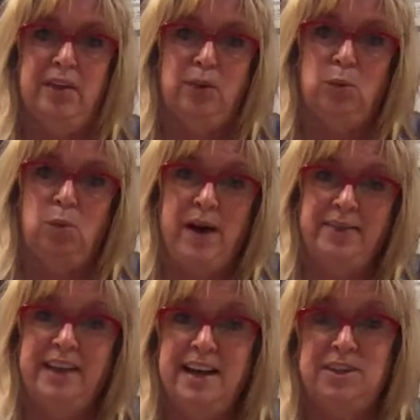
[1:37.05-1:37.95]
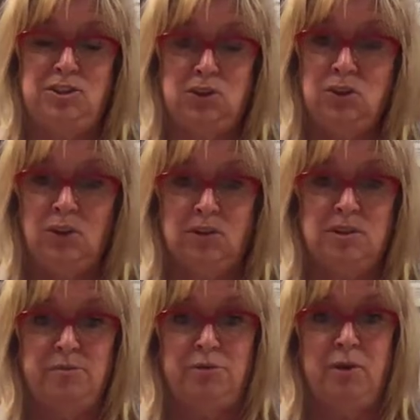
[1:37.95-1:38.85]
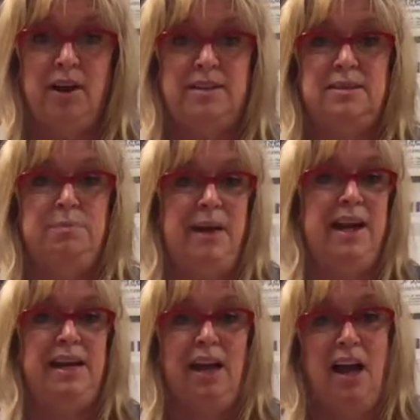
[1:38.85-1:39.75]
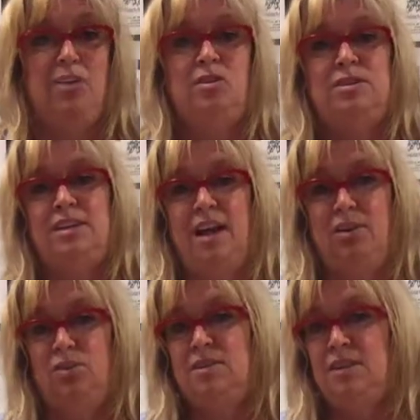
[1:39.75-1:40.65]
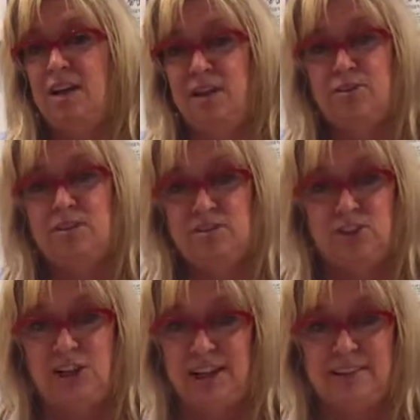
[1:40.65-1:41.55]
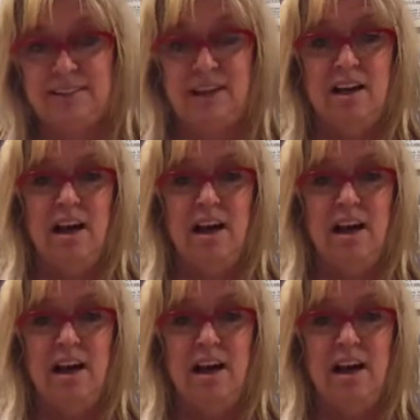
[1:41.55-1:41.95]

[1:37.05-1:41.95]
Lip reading: The one thing I do use it for is painting hundreds and hundreds and hundreds of sheets